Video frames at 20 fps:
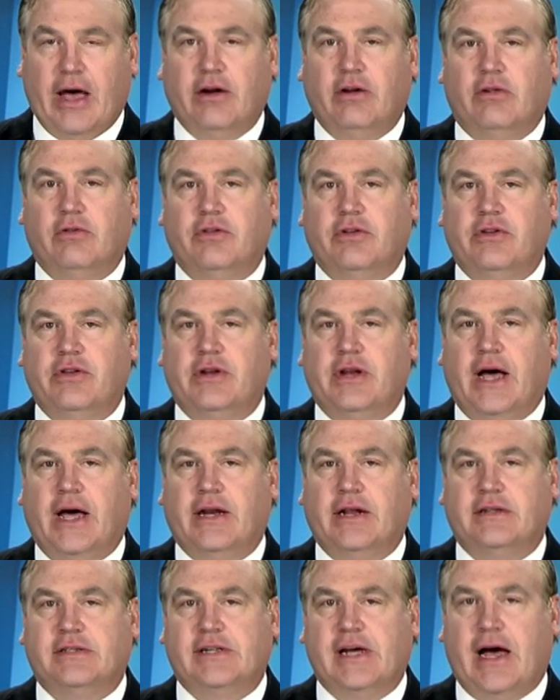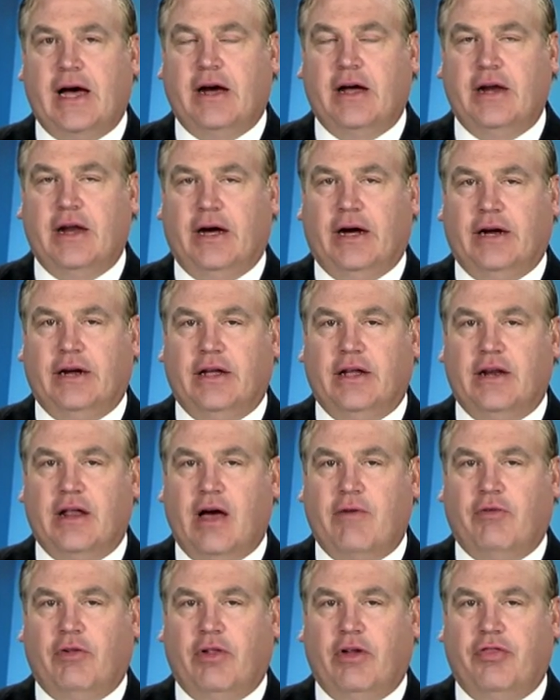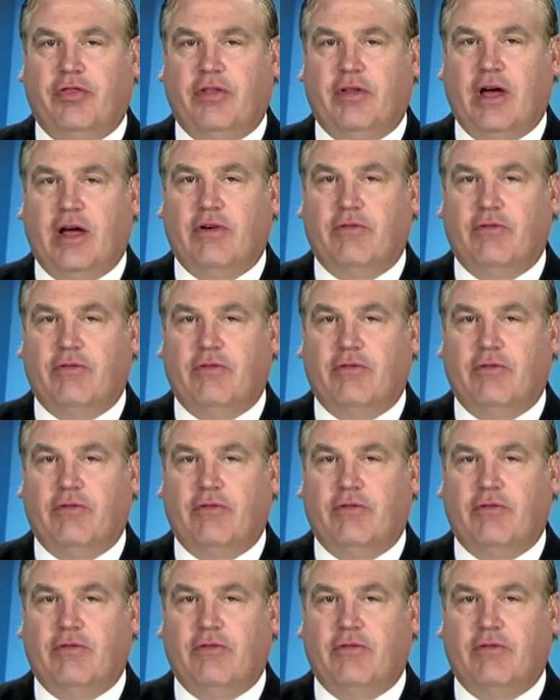idled United Taconite in Eveleth